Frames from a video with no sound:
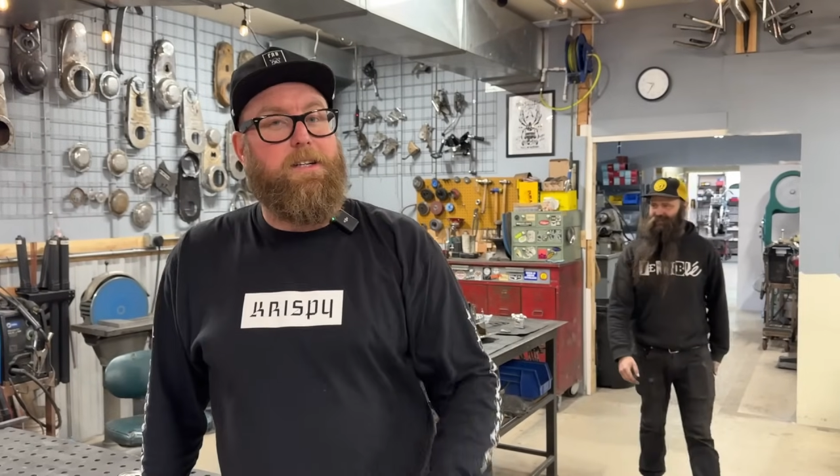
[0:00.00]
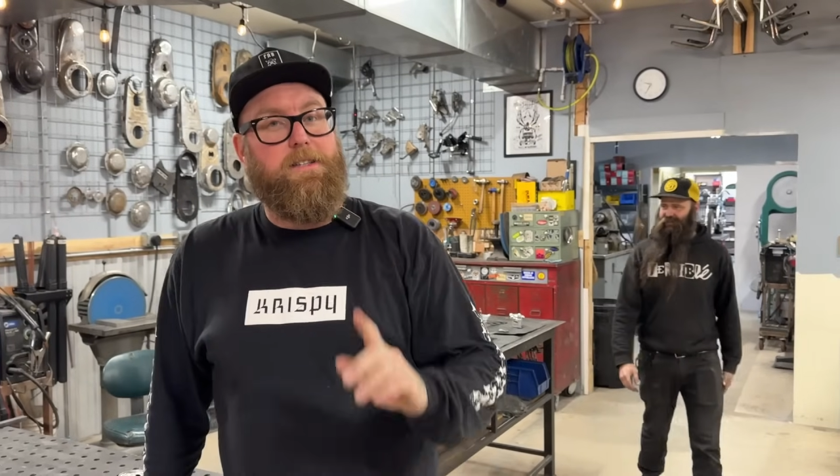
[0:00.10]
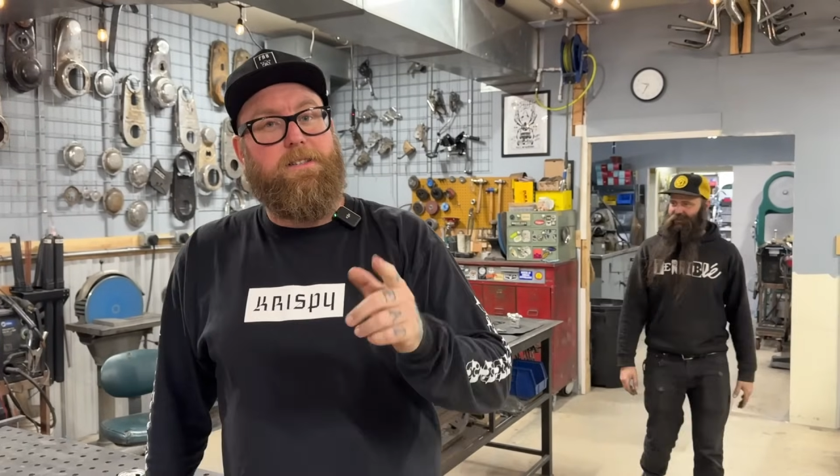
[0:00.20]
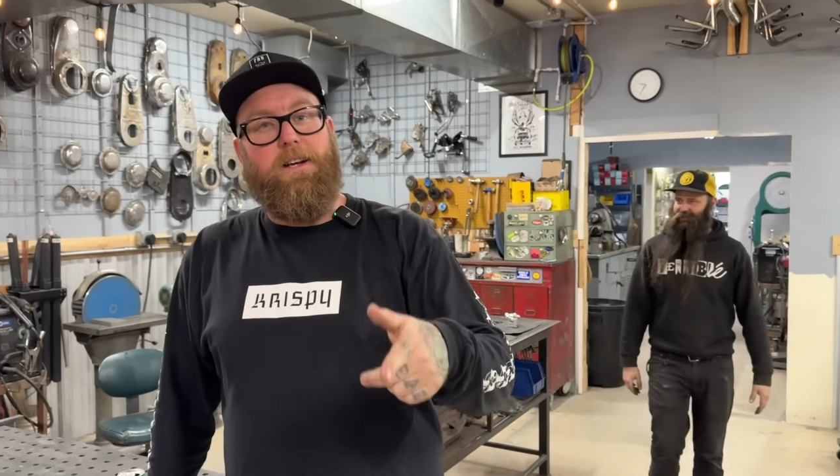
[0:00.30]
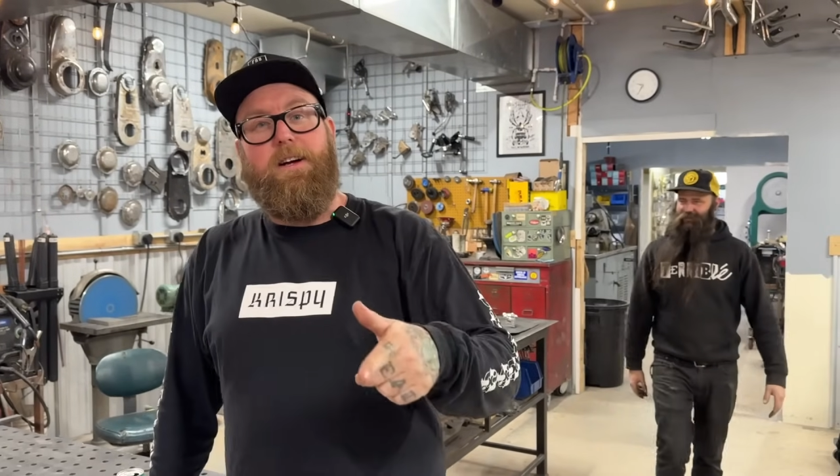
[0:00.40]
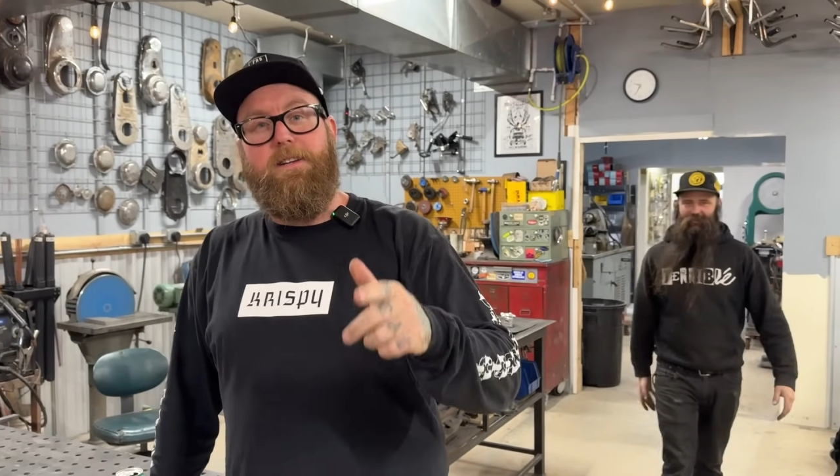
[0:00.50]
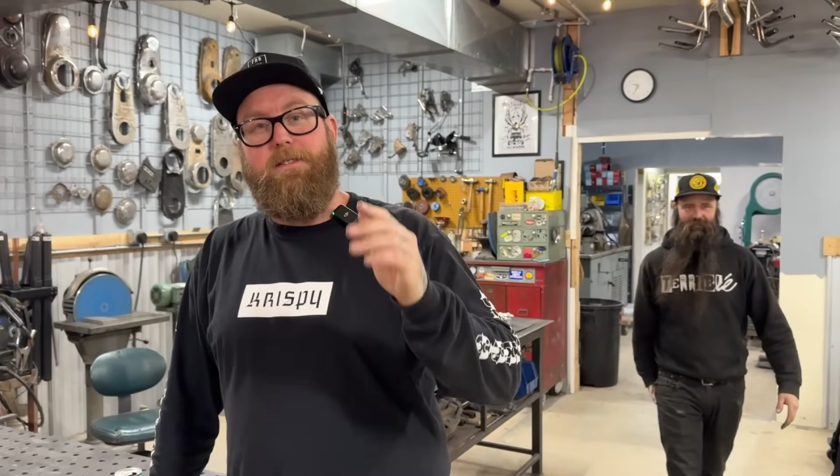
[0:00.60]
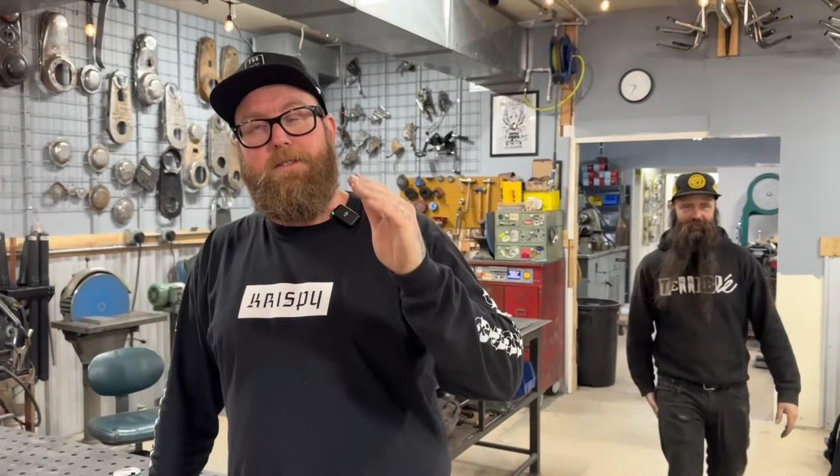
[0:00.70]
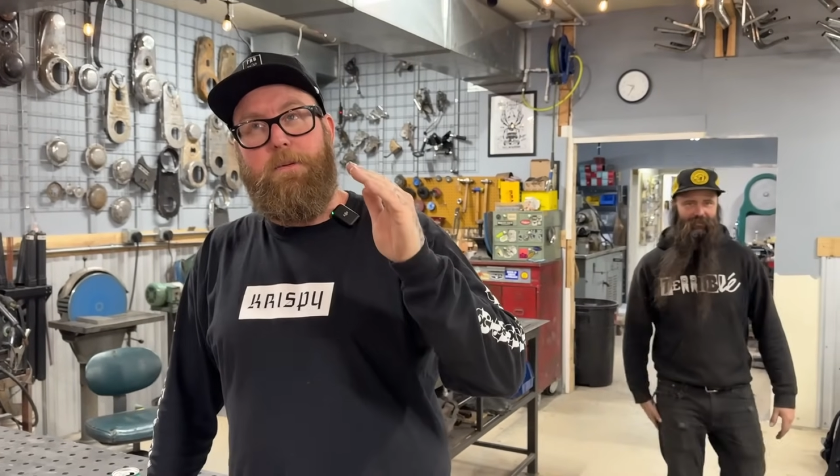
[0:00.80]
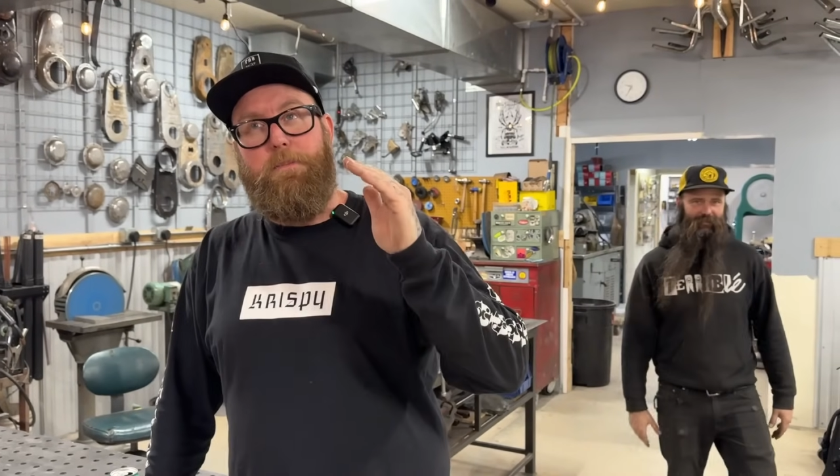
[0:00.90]

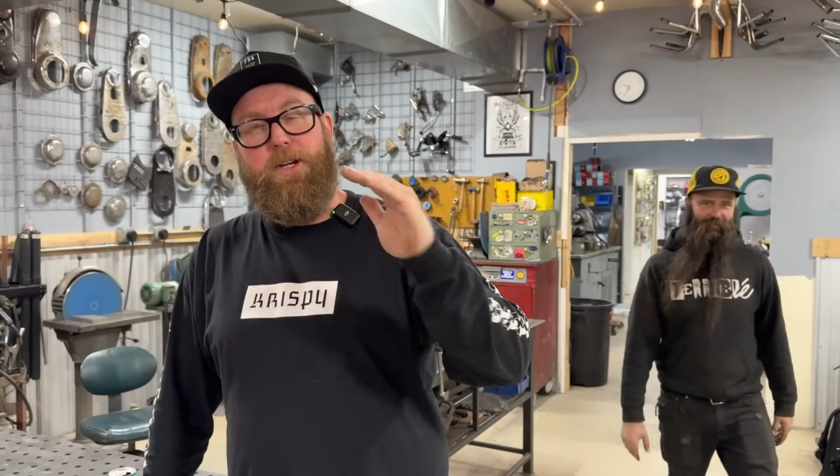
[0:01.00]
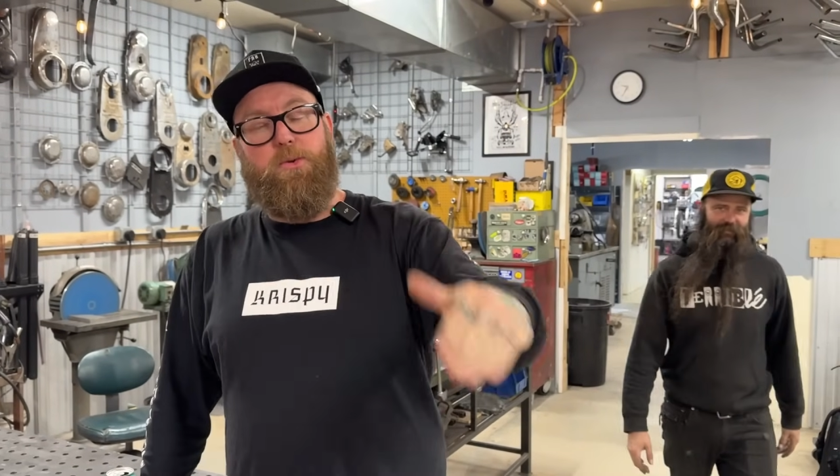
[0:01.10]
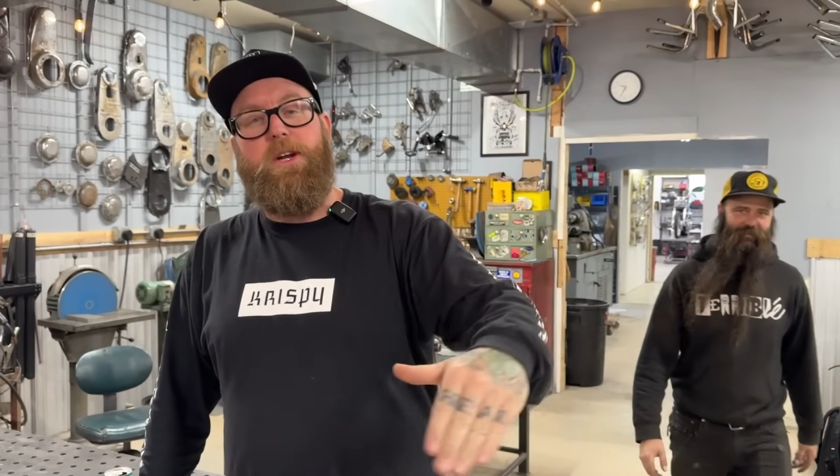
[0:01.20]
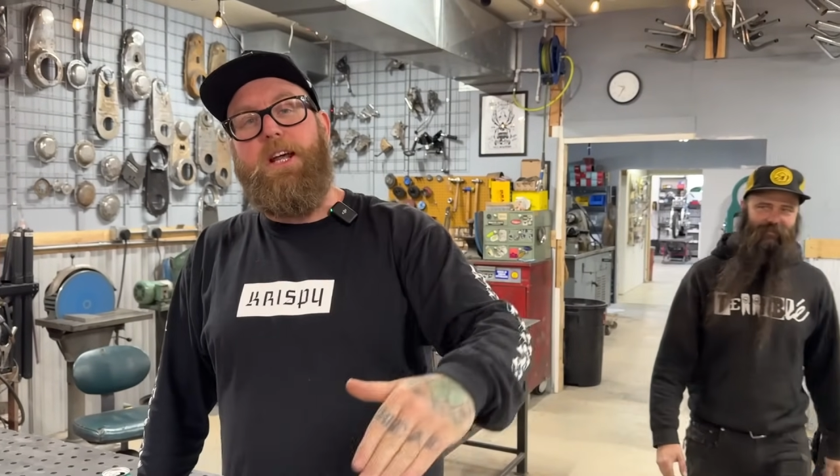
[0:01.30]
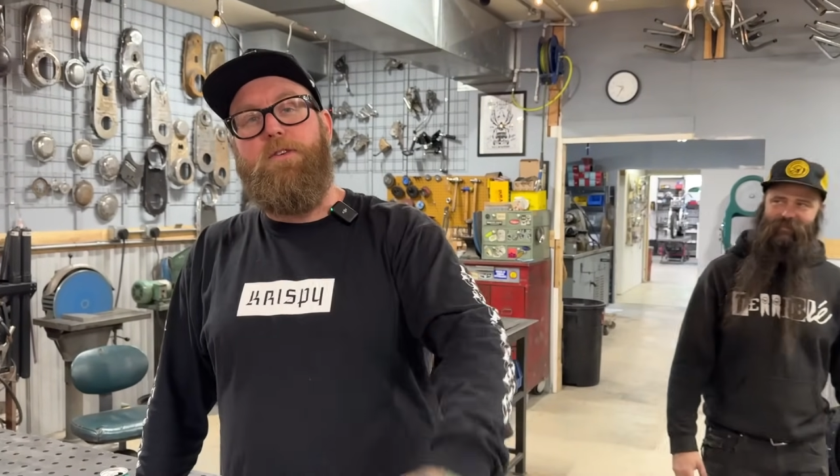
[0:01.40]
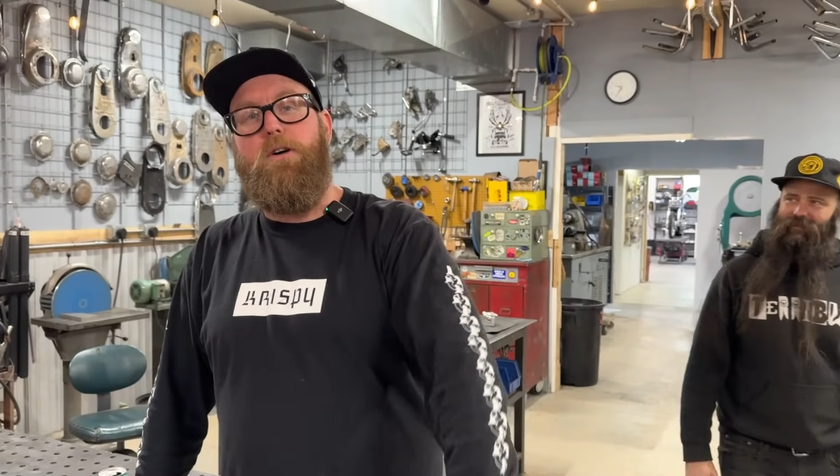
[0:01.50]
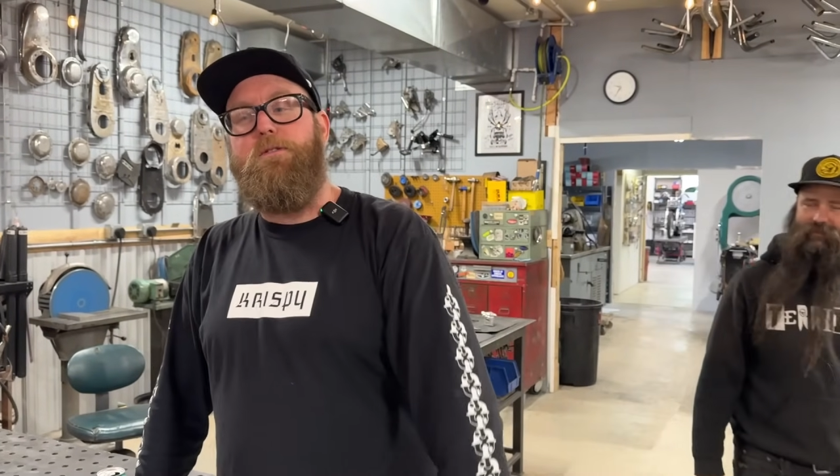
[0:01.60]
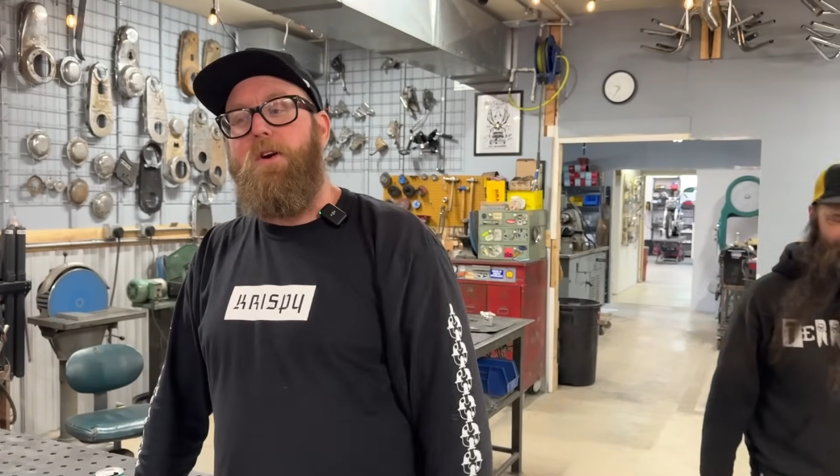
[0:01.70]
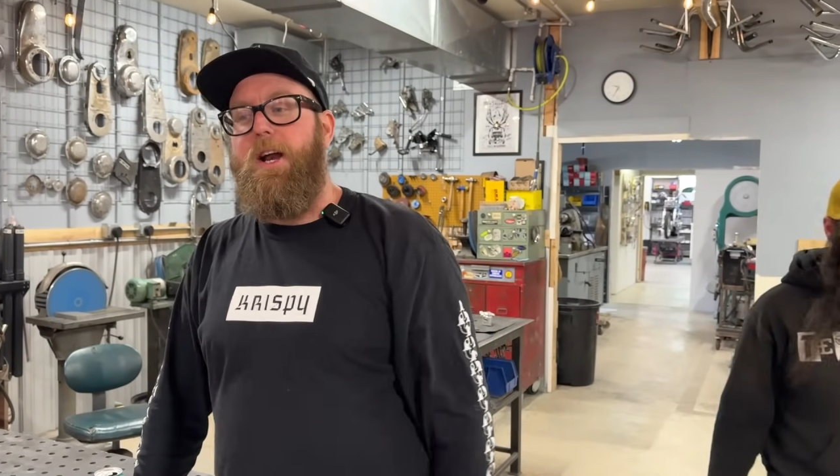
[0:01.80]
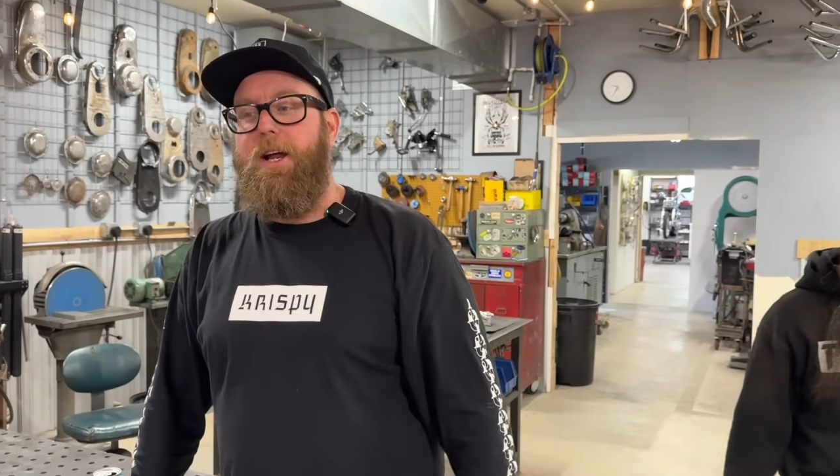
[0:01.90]
Sun's Big Twin Evo
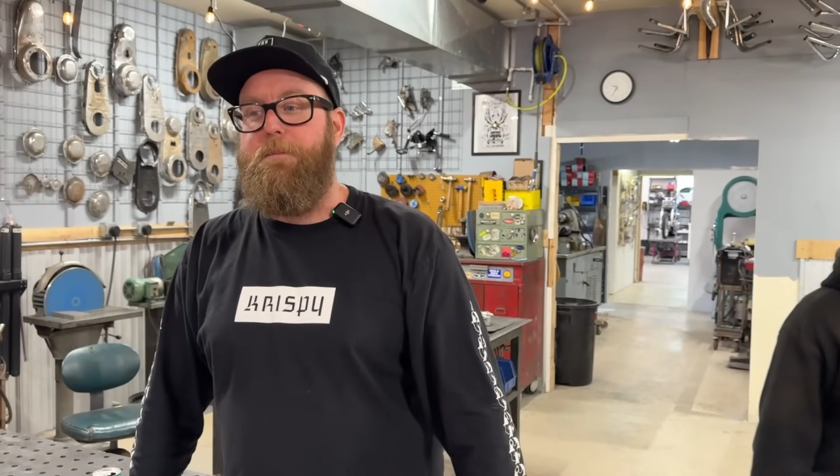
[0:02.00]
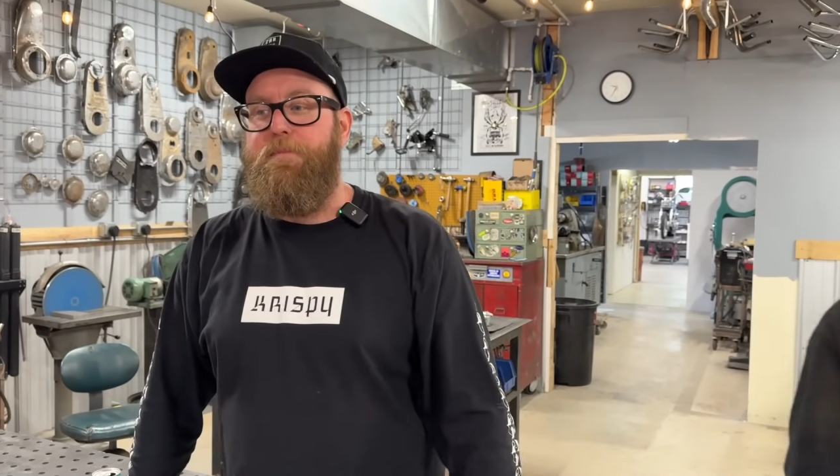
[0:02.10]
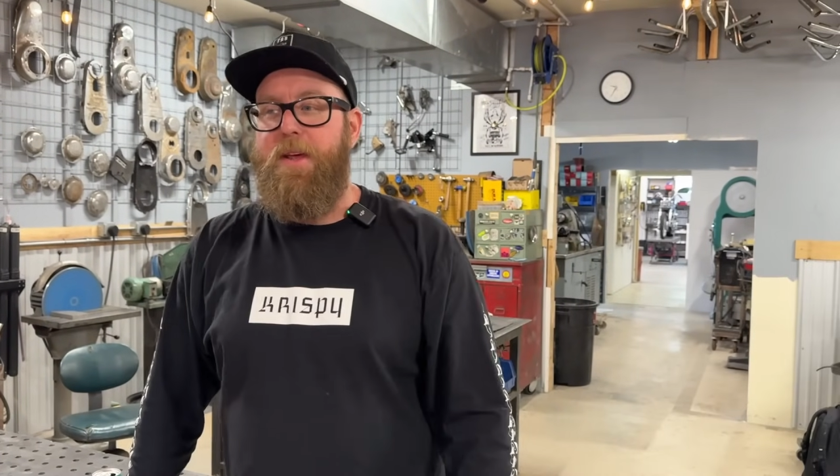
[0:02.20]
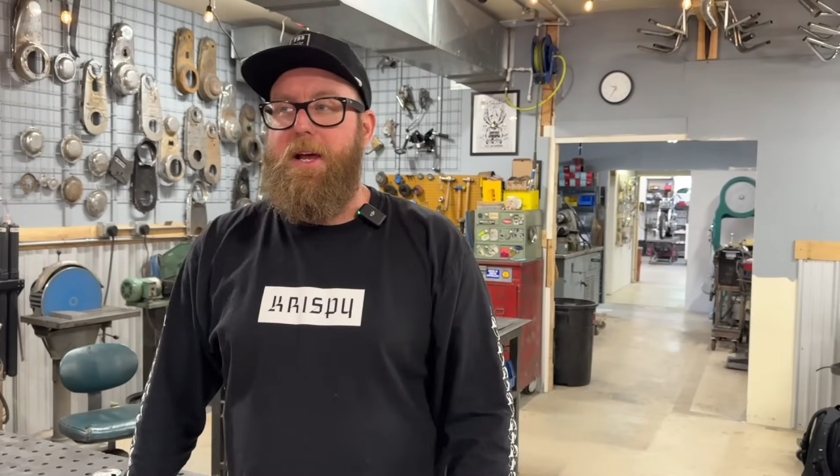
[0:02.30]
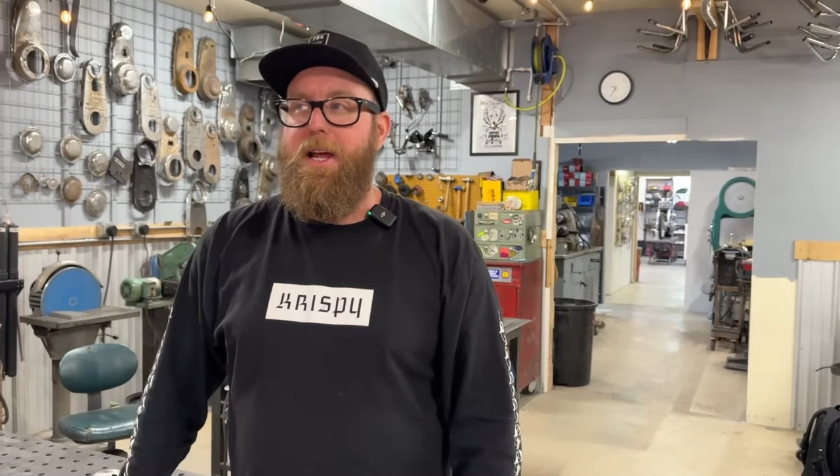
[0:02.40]
frame.